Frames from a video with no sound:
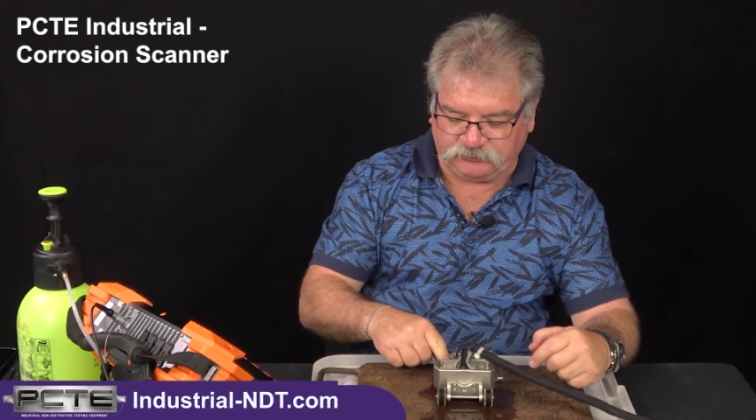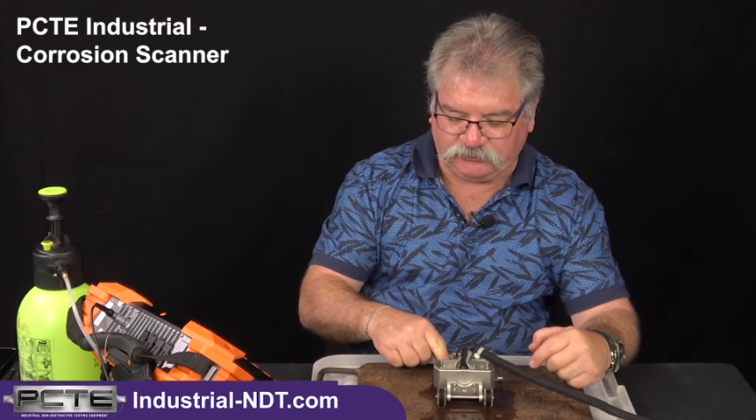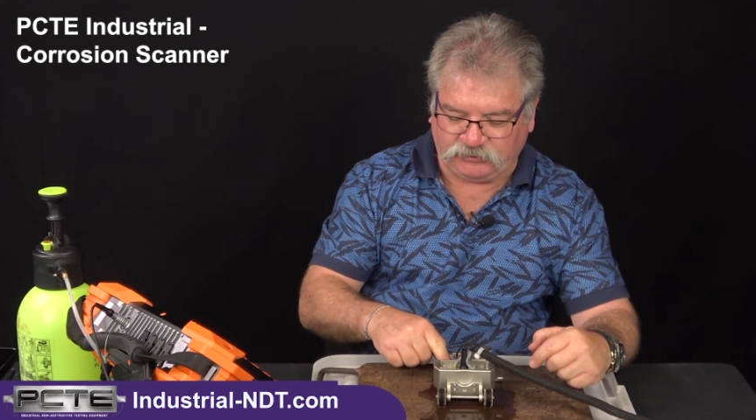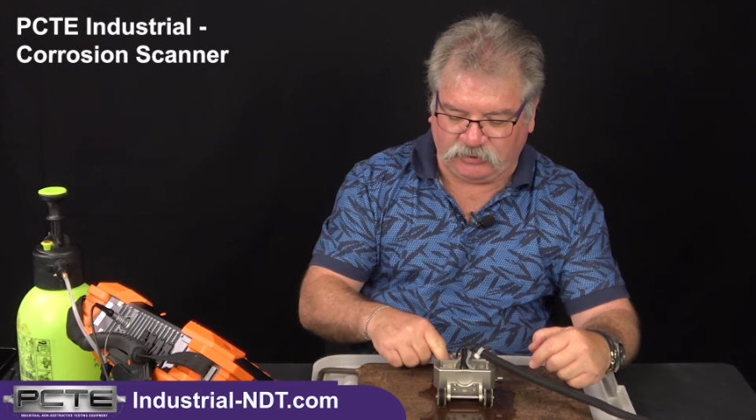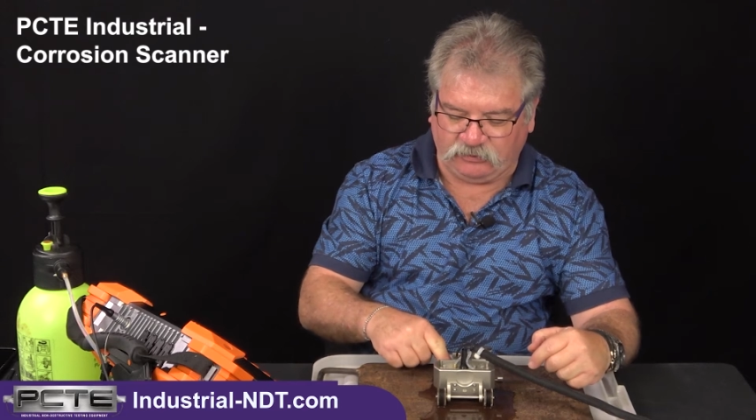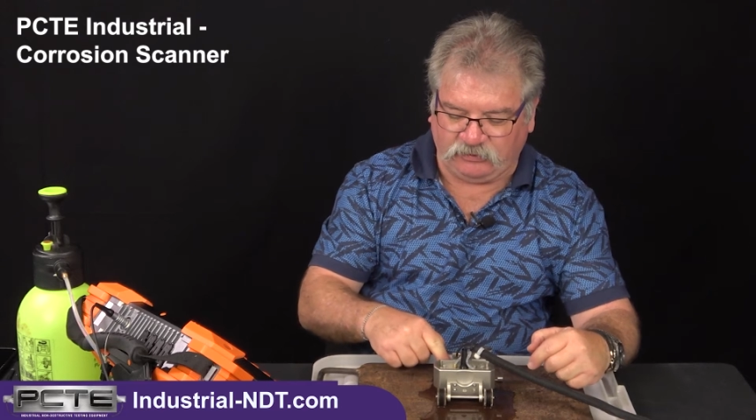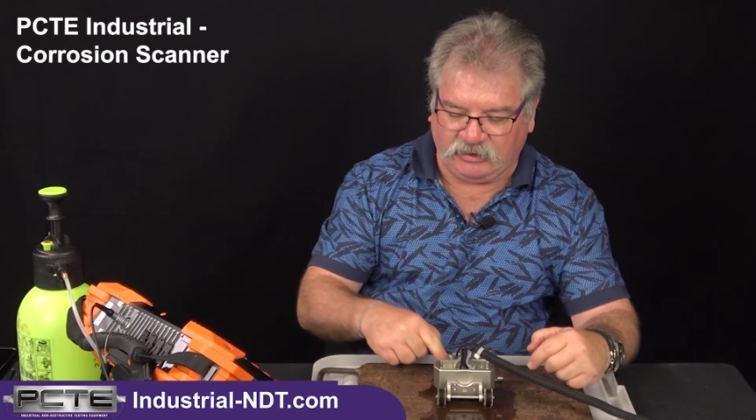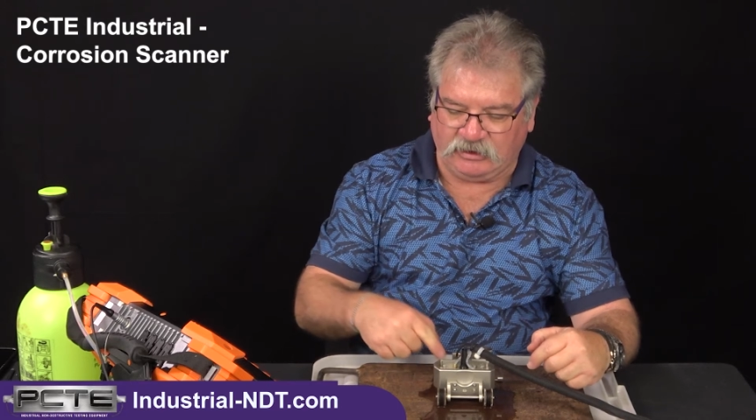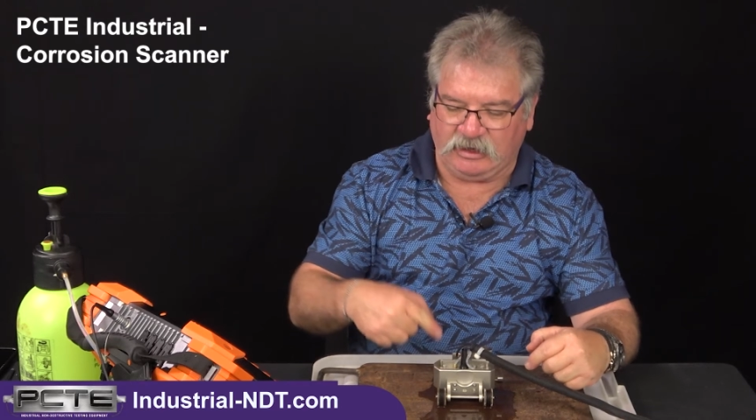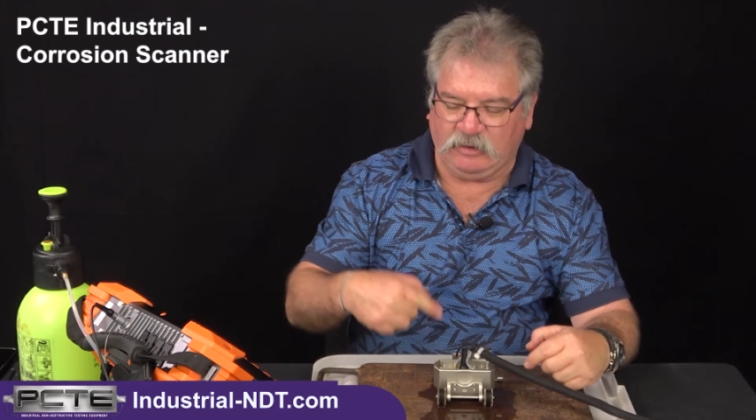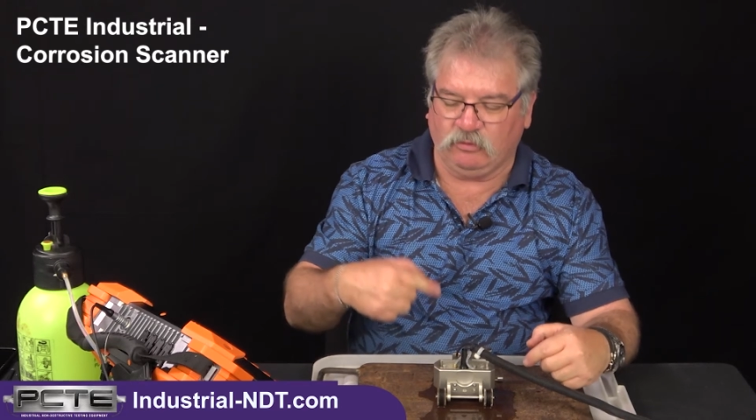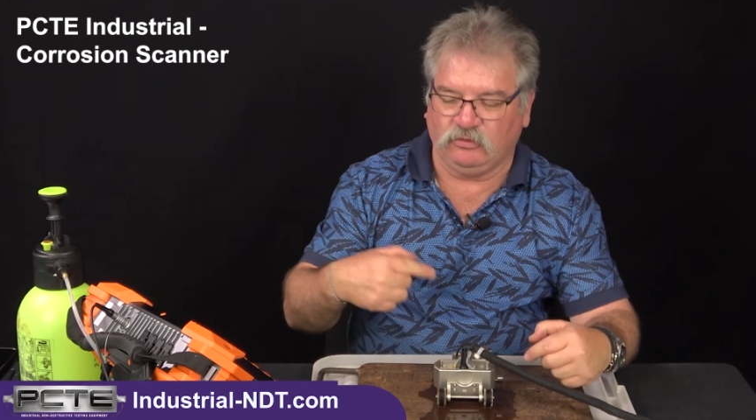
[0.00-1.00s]
so that
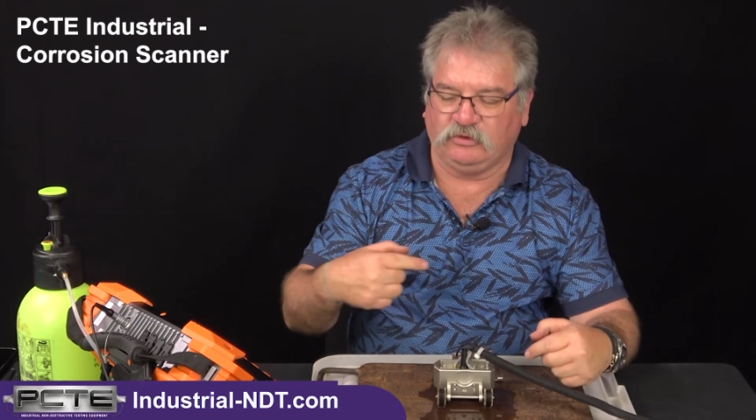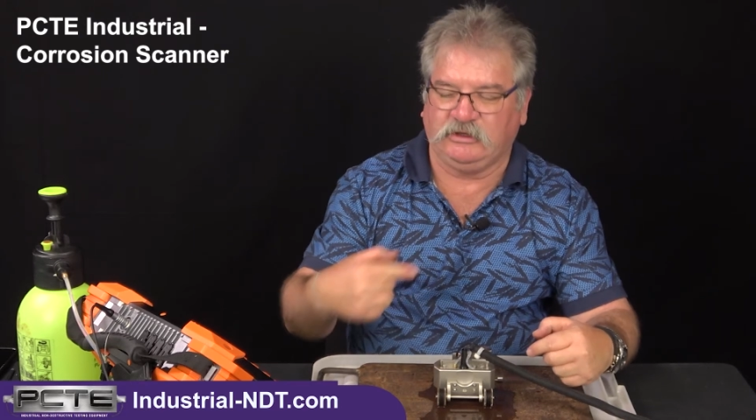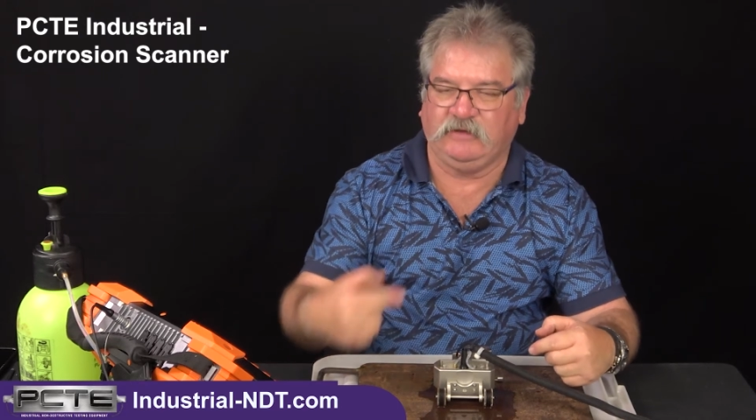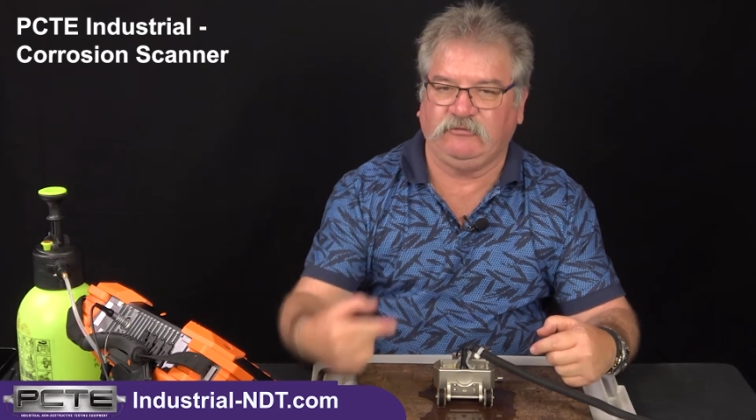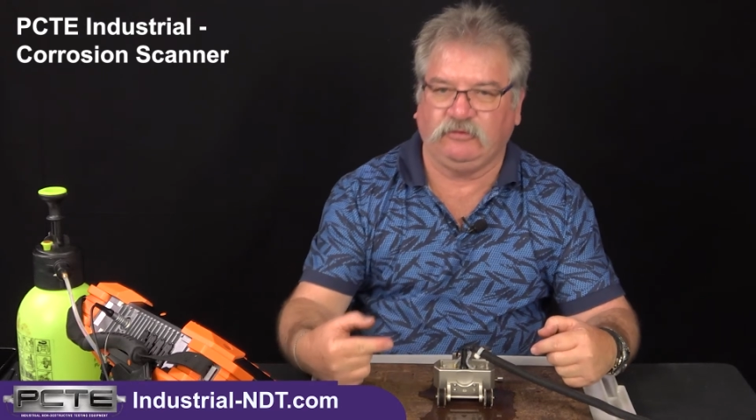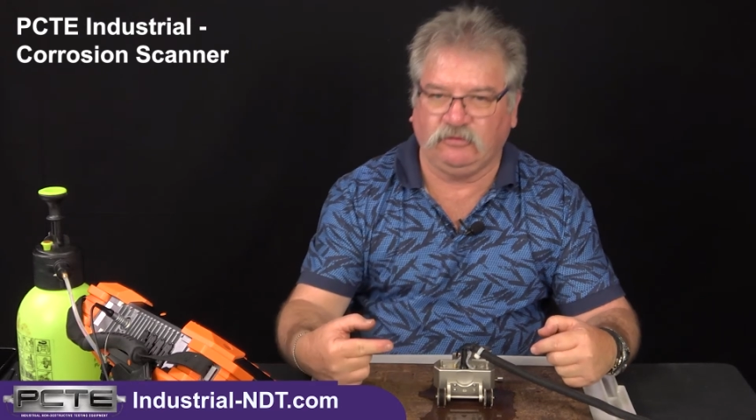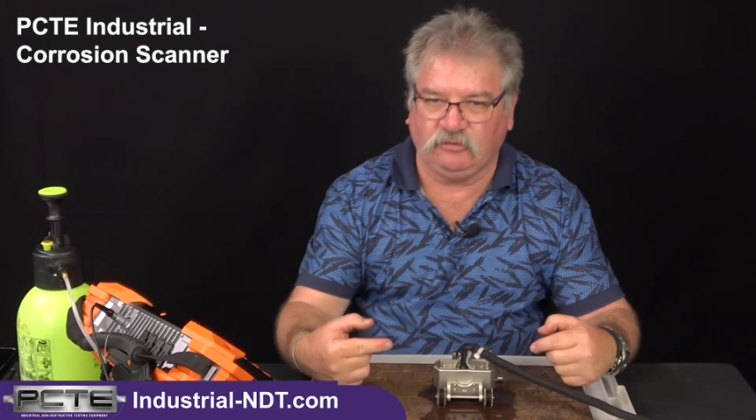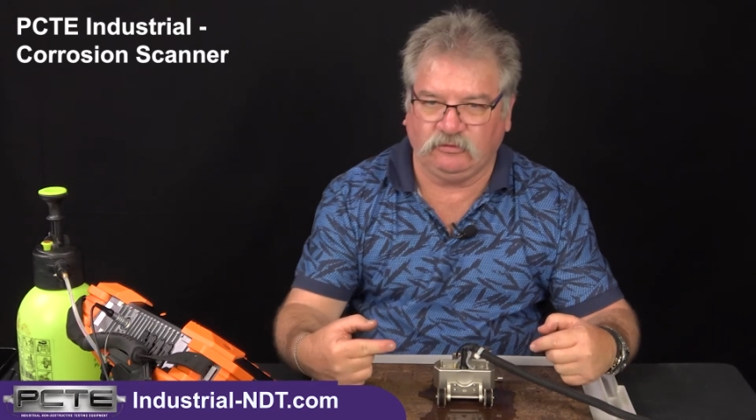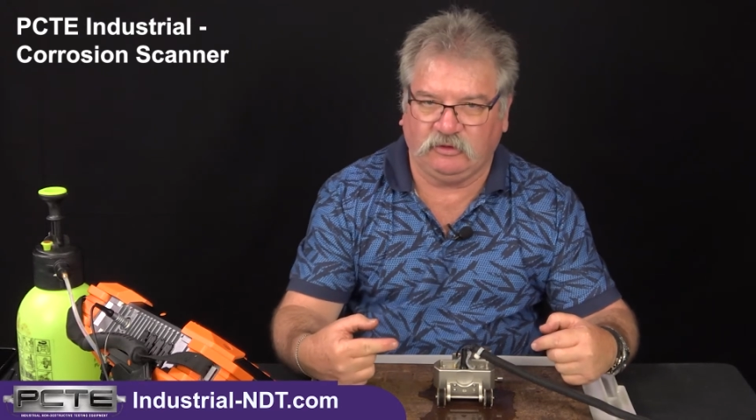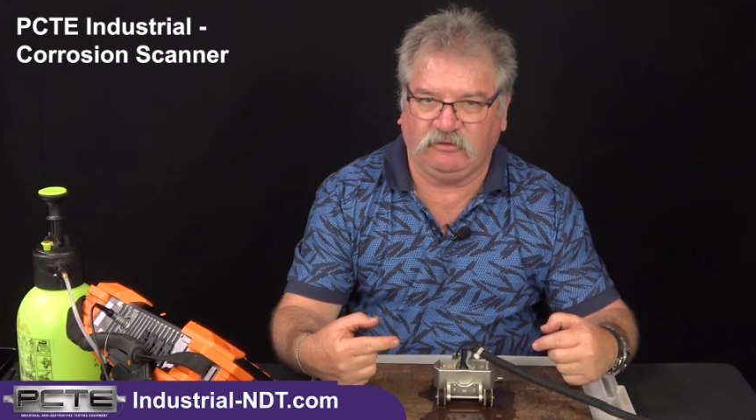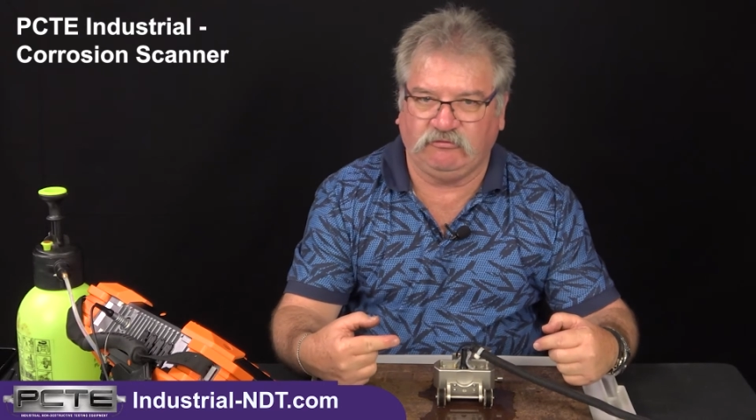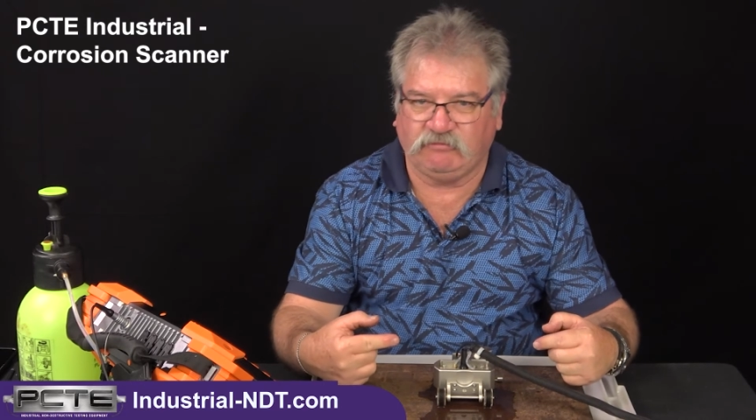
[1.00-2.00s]
it will give you the